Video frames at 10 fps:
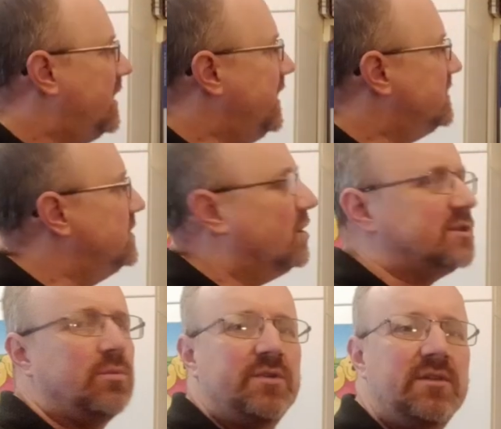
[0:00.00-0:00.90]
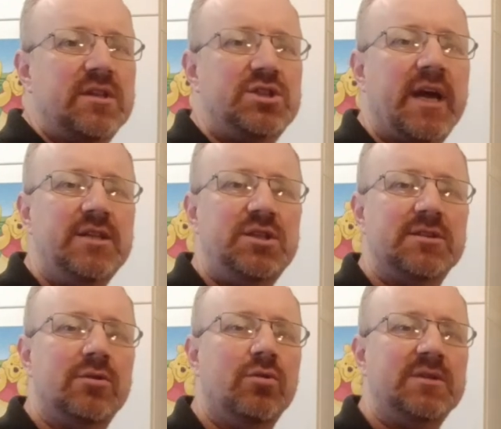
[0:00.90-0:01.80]
It's not something that
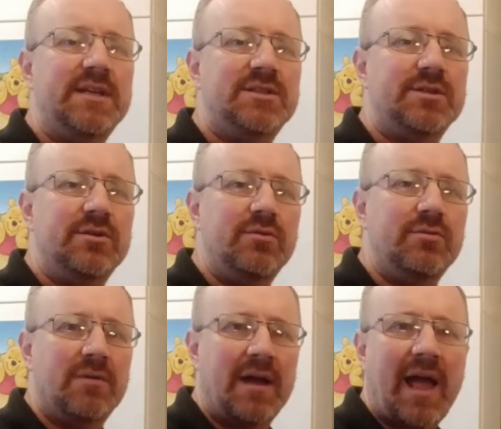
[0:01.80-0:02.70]
changes according to